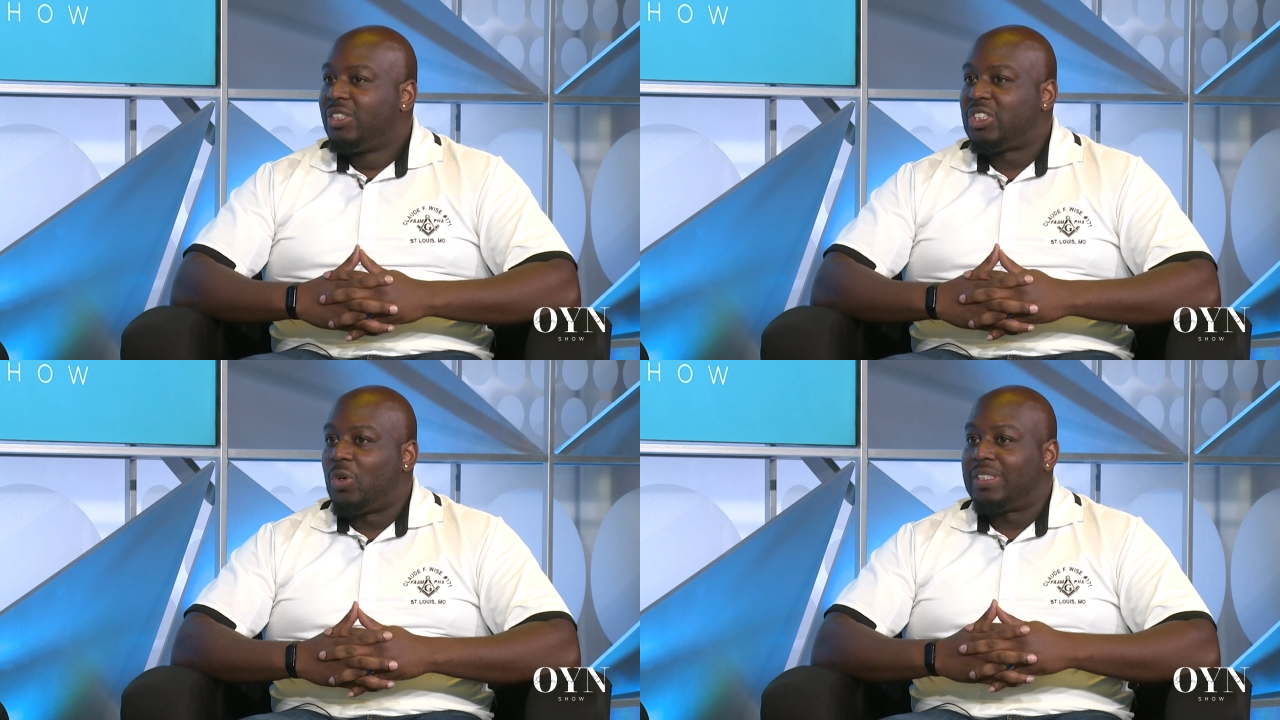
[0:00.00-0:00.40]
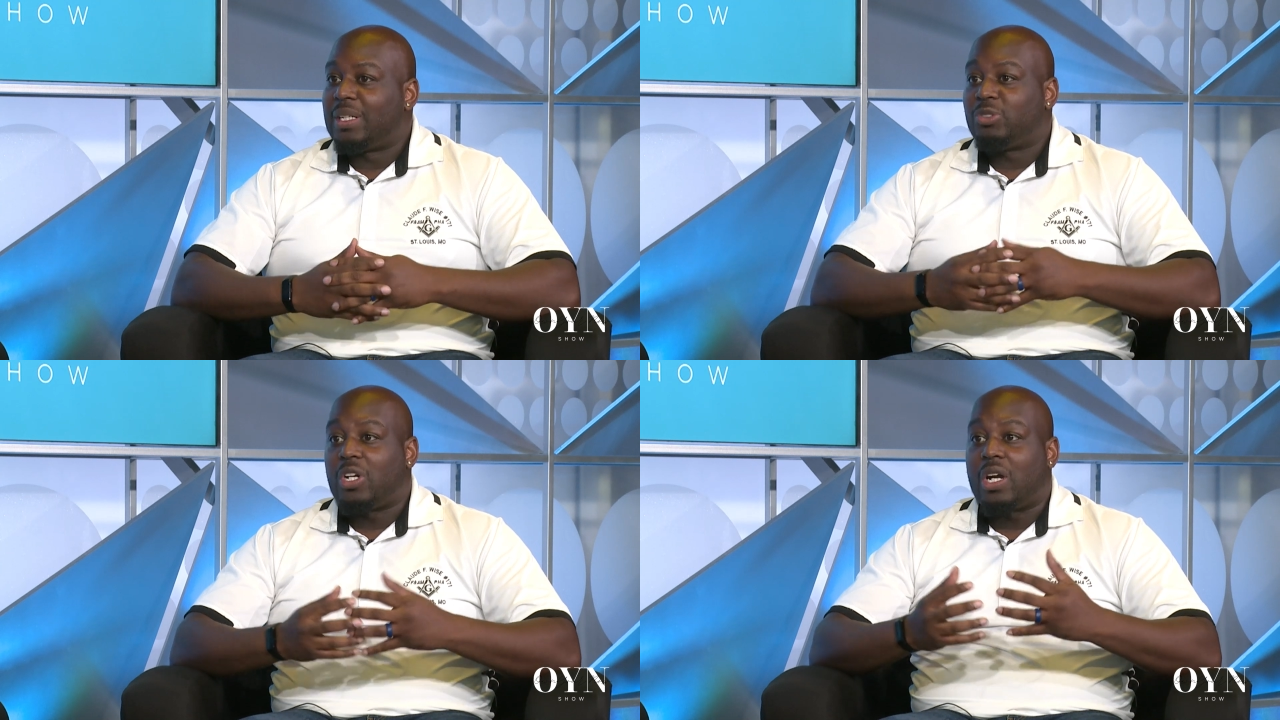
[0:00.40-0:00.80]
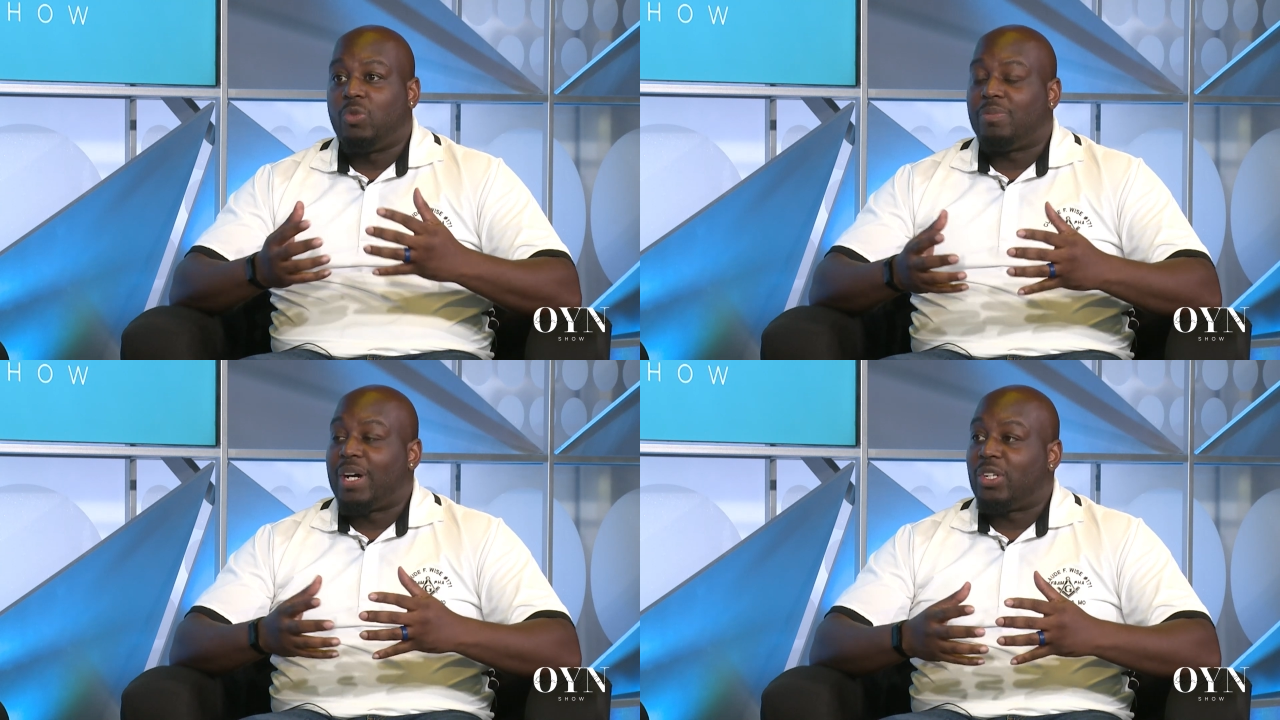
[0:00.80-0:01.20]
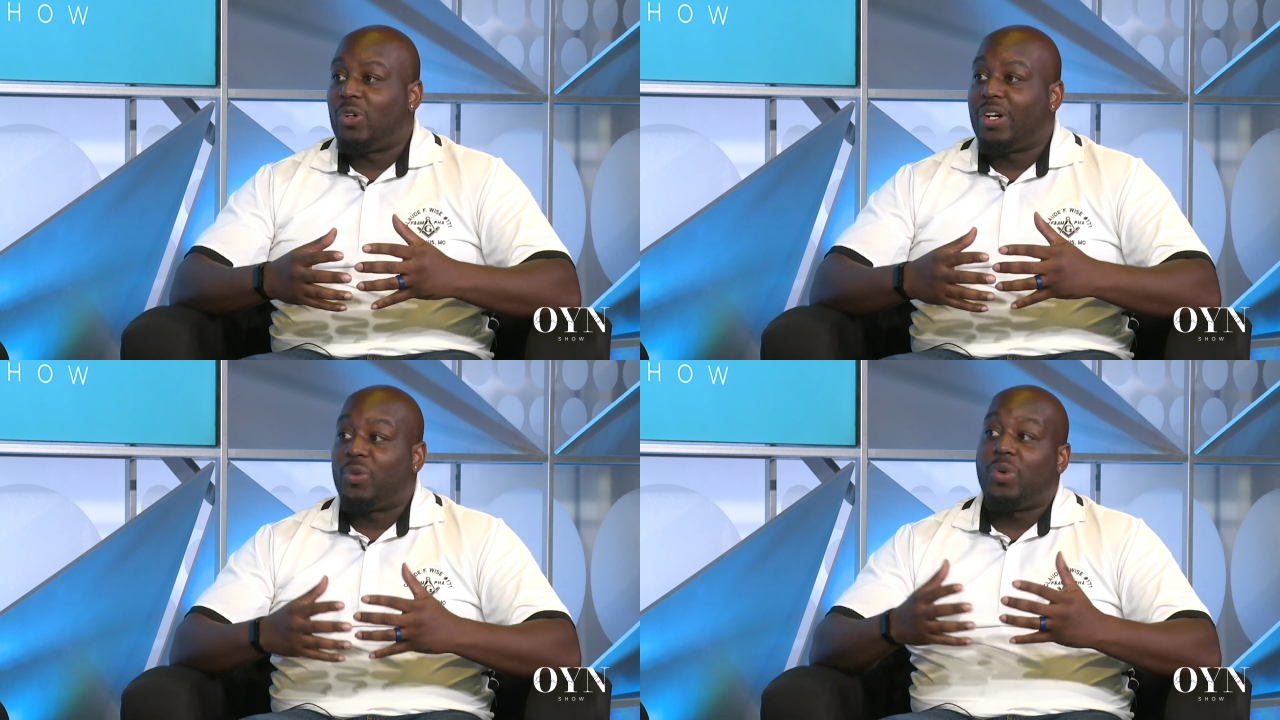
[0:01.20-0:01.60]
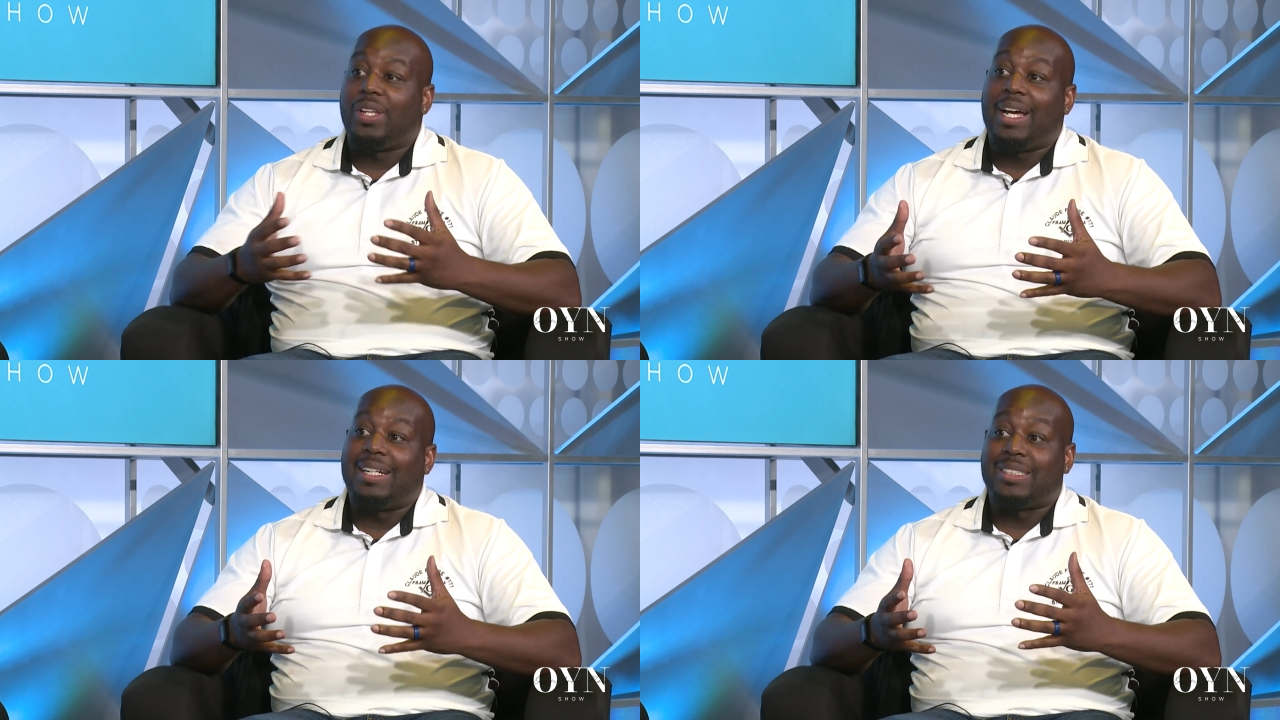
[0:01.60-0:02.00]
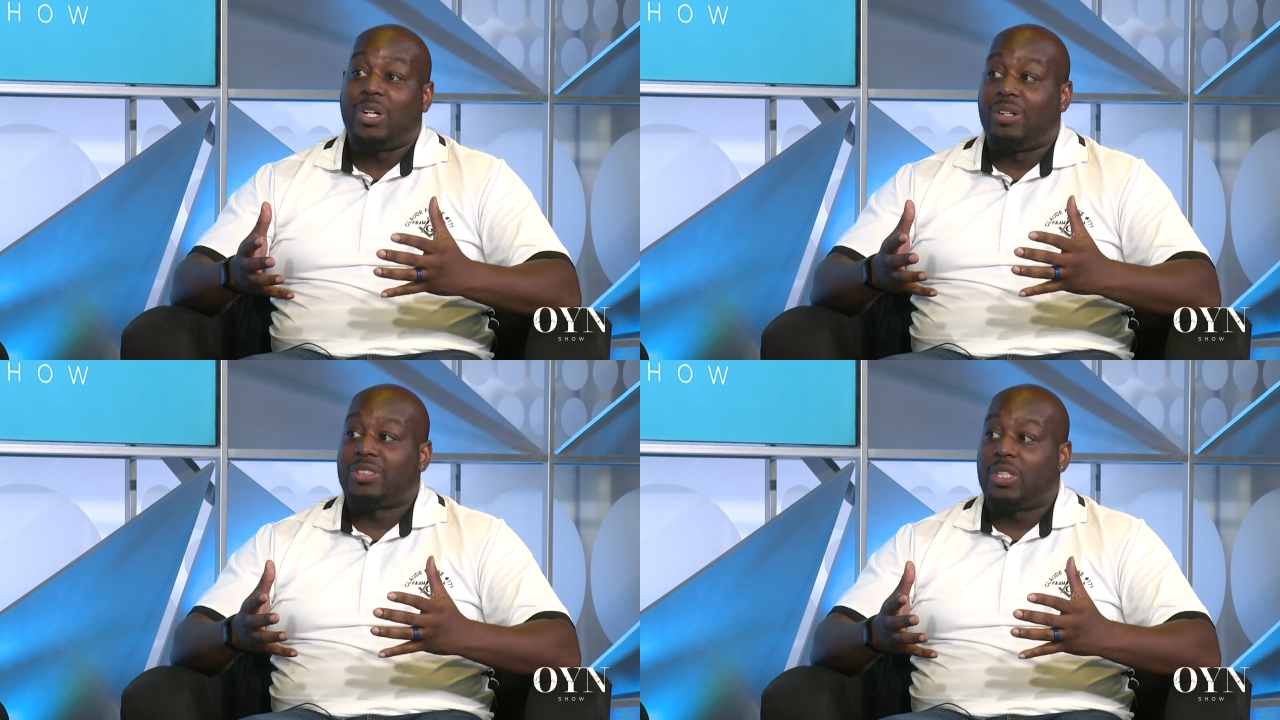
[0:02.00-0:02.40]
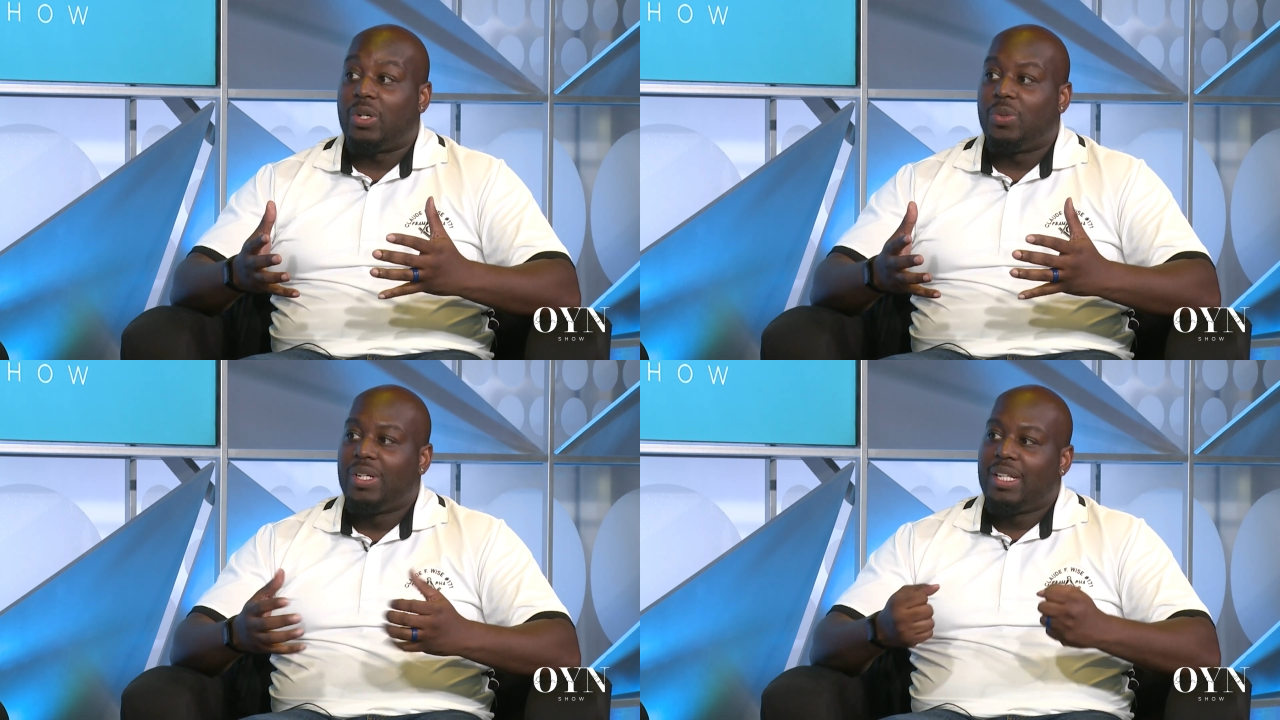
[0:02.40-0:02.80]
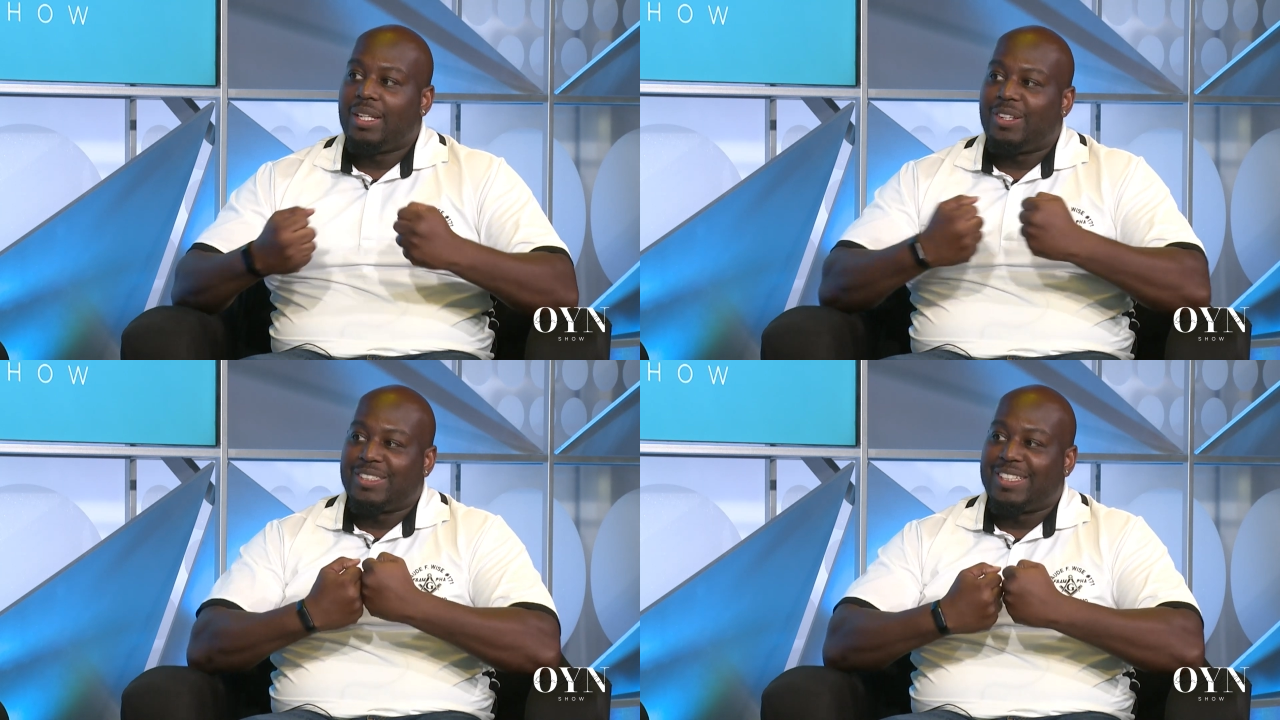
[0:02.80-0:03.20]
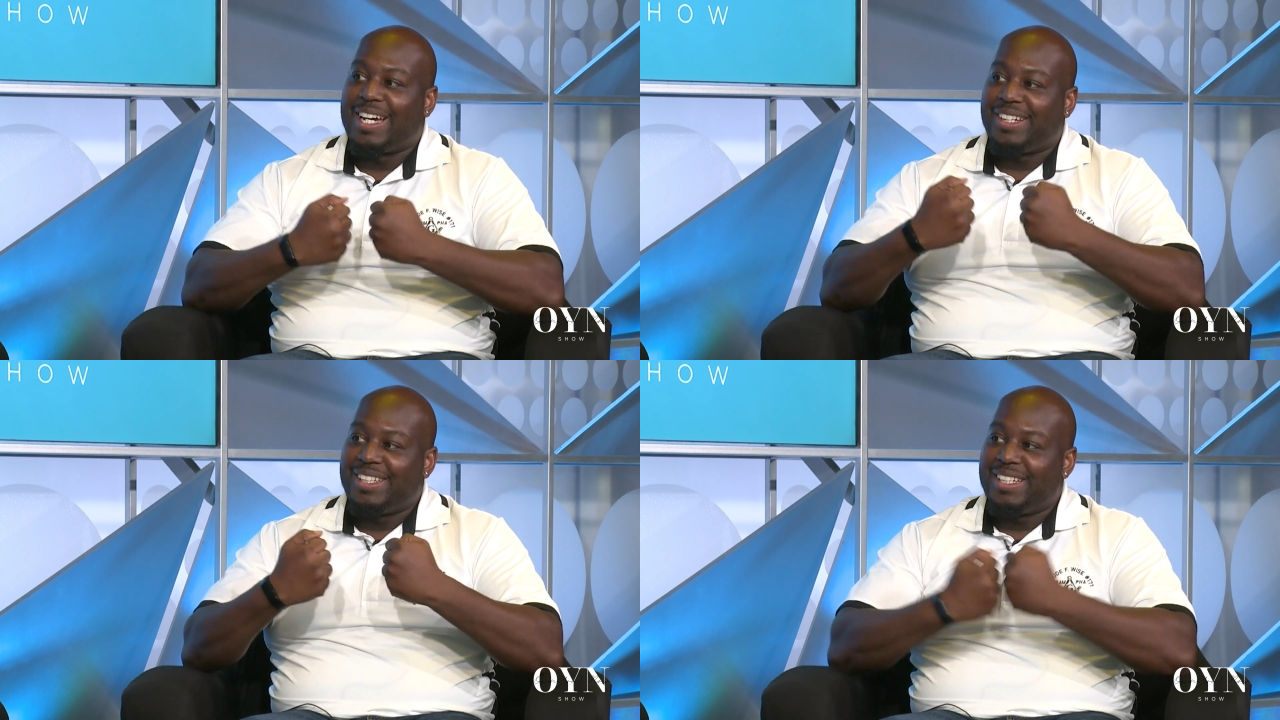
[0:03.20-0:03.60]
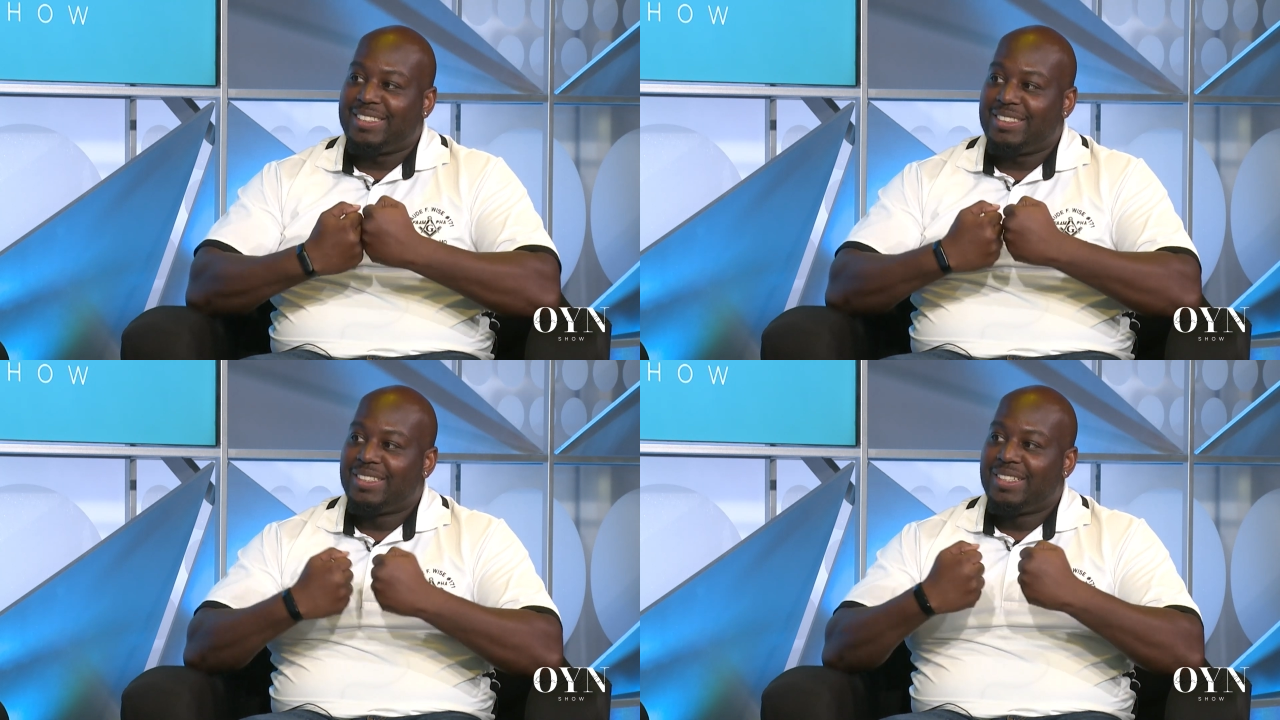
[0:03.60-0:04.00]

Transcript: So as I'm talking with my daughter, realizing also that there's a lot of this,